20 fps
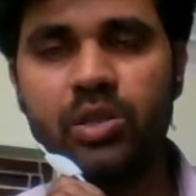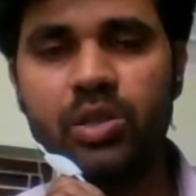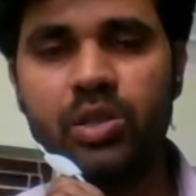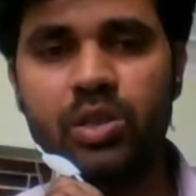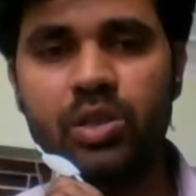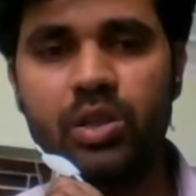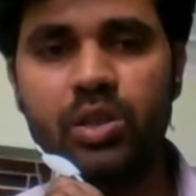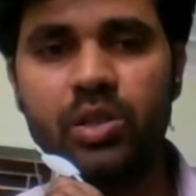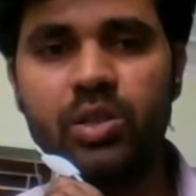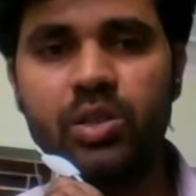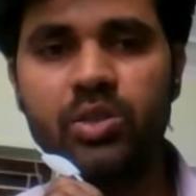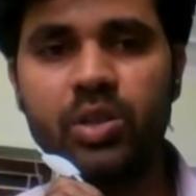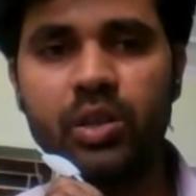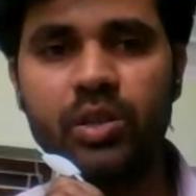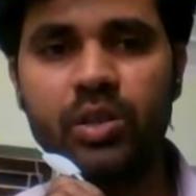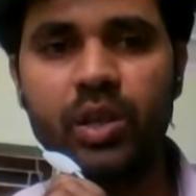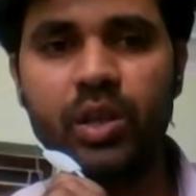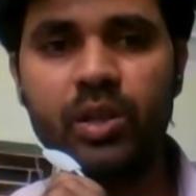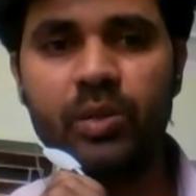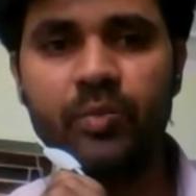a condition
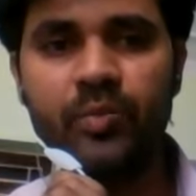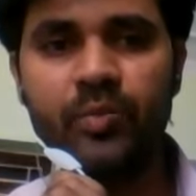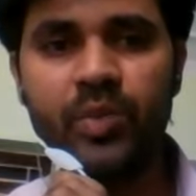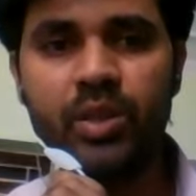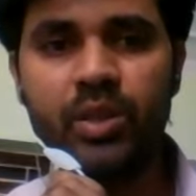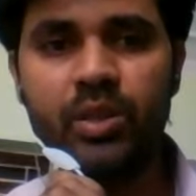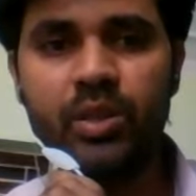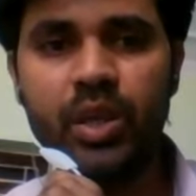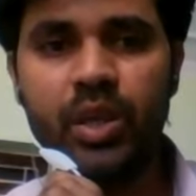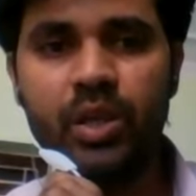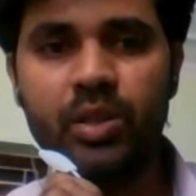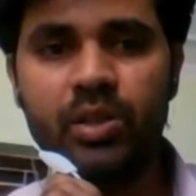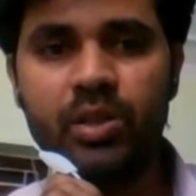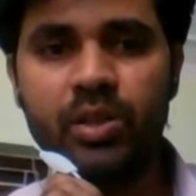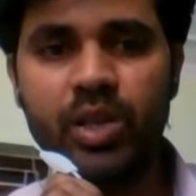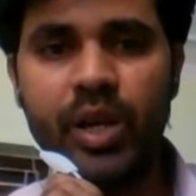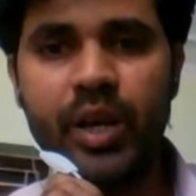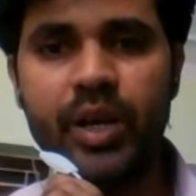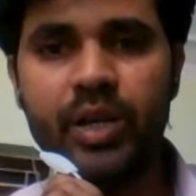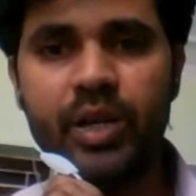that
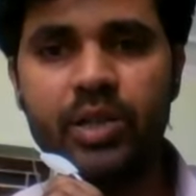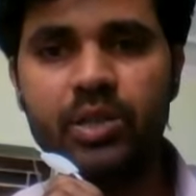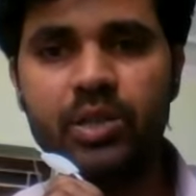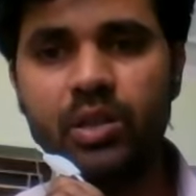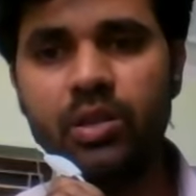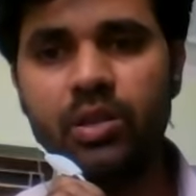threats